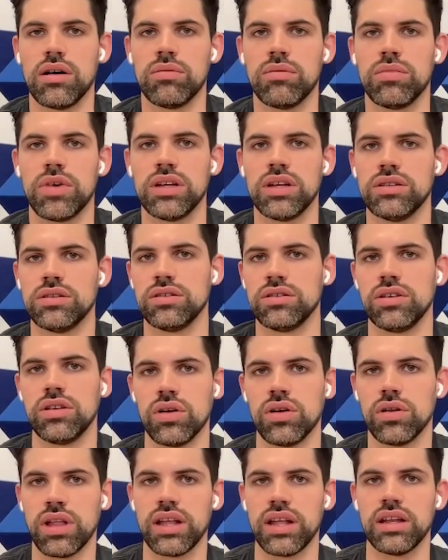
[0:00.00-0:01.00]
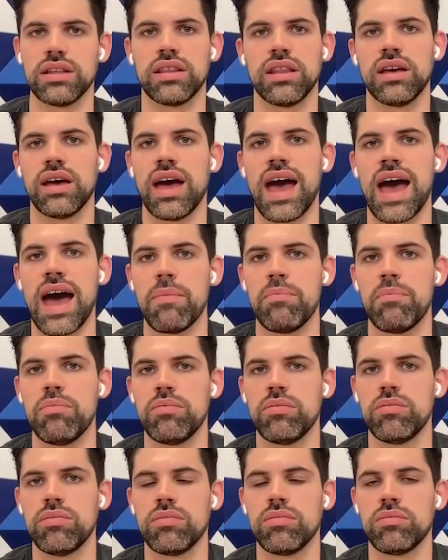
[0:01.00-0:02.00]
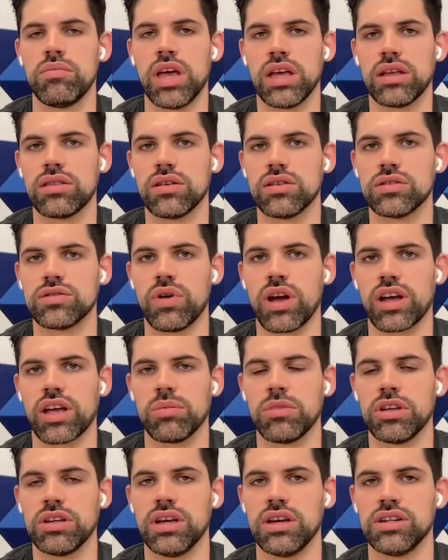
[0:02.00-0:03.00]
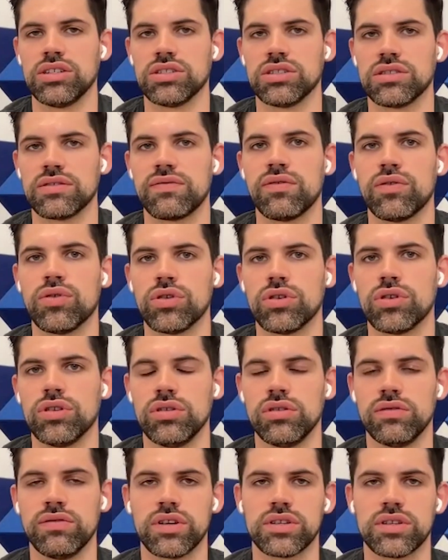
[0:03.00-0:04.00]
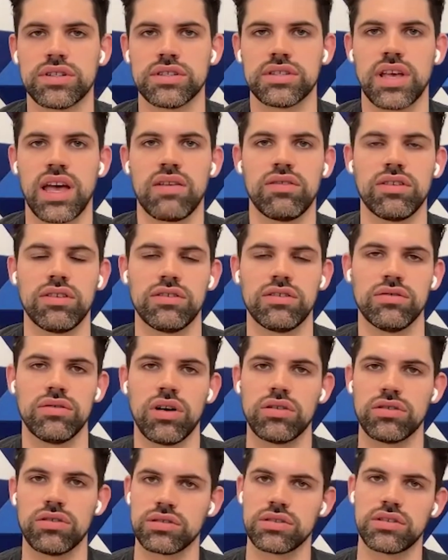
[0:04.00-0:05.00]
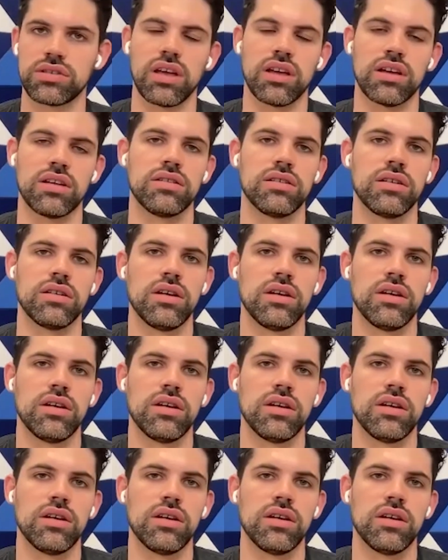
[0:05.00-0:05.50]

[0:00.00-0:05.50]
And, letting the app make those recommendations for you versus having to understand